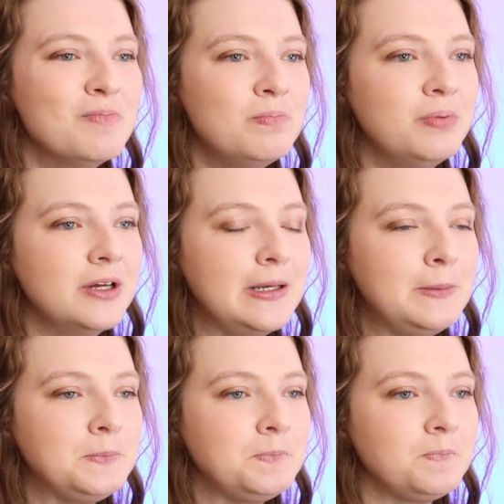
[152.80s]
But
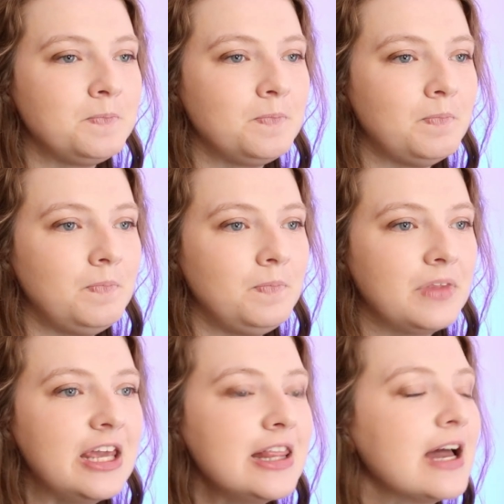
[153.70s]

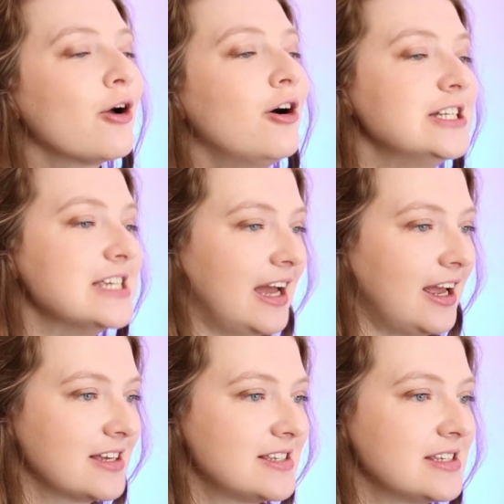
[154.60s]
in that
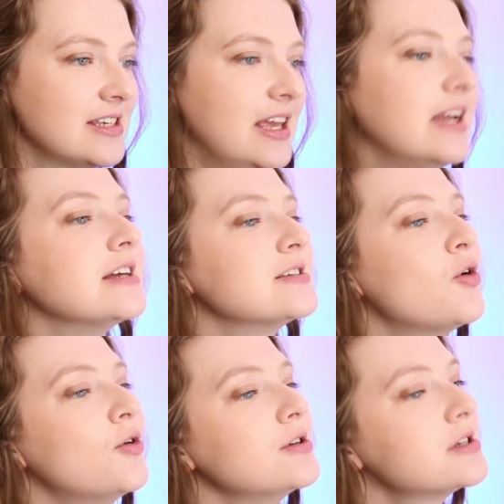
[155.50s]
context, it has
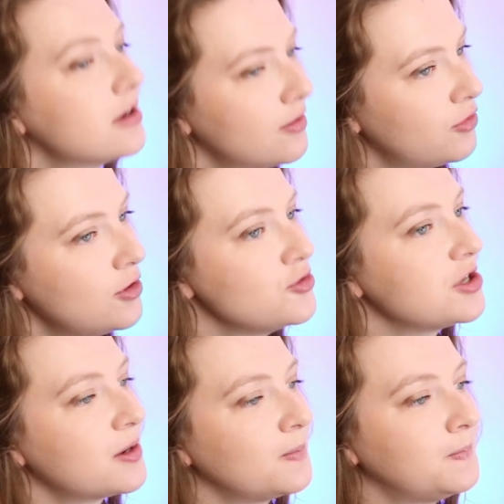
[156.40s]
caused
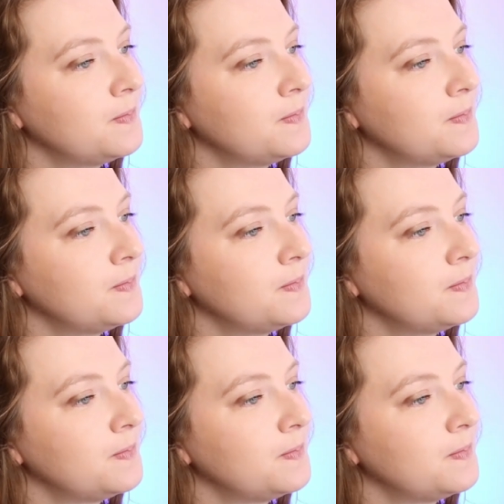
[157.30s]
confusion.